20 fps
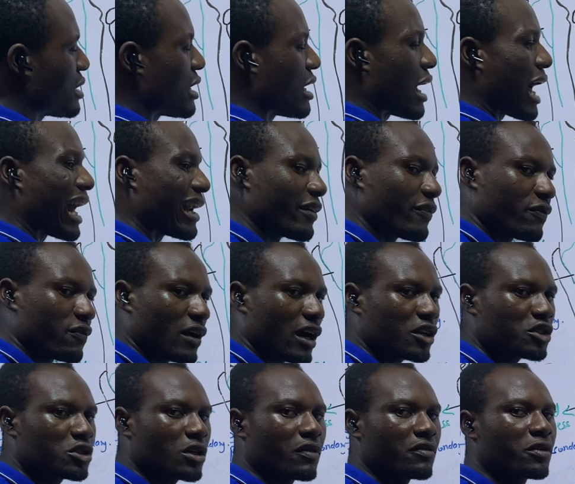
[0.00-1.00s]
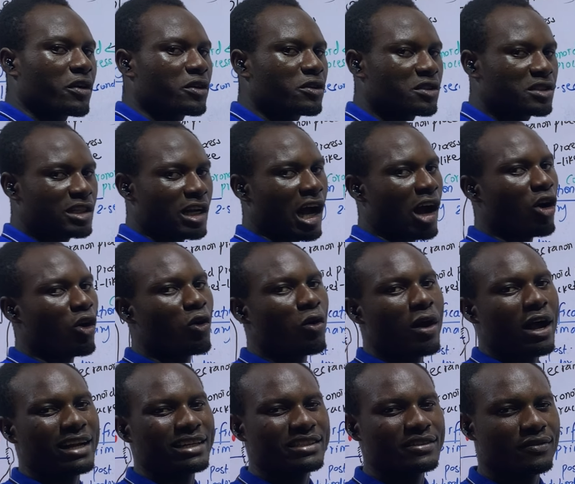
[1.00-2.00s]
And the fracture of the radius can
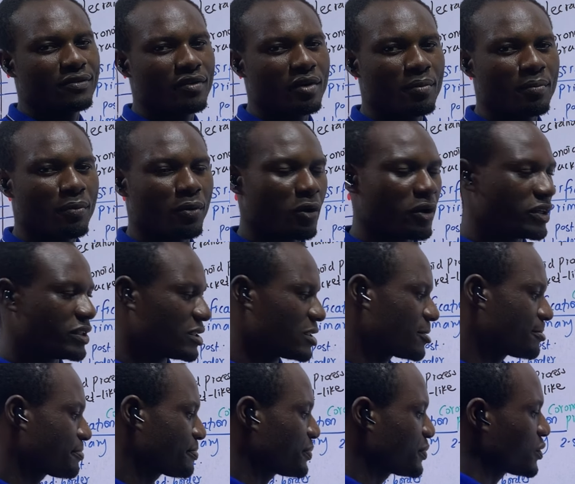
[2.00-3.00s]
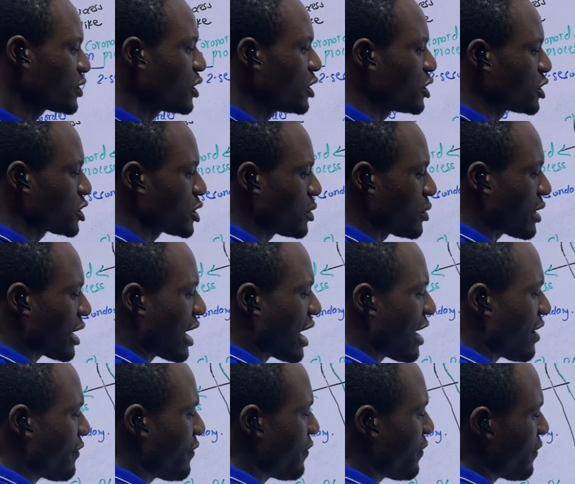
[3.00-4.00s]
occur at different points. So we can
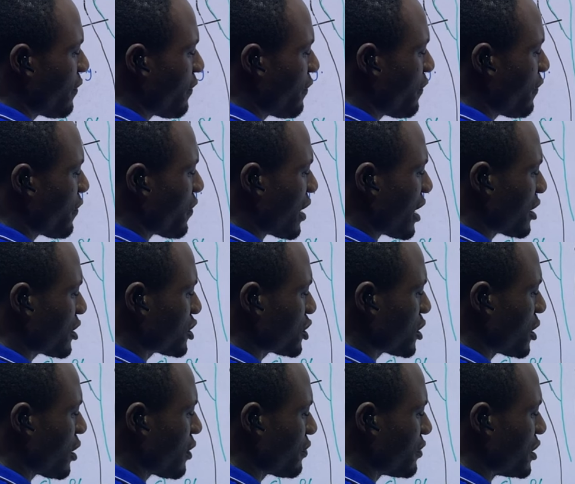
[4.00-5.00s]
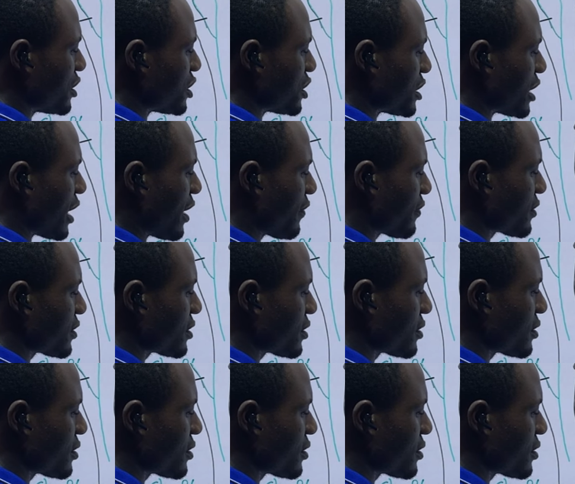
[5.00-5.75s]
have fracture of the shaft,